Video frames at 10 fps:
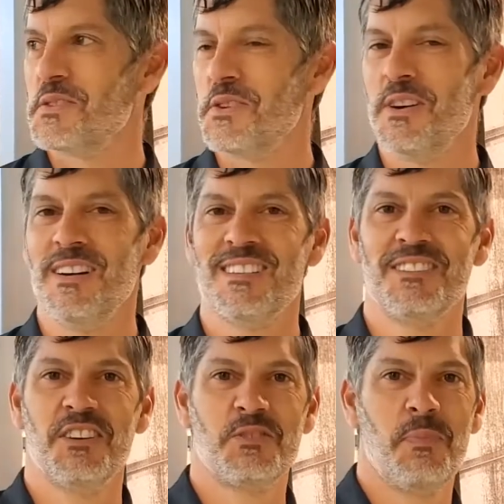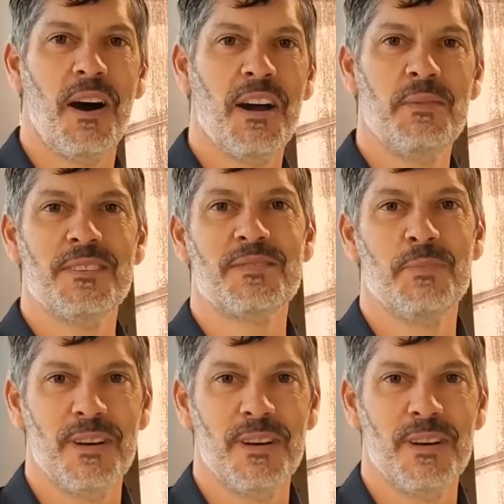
or such behind us.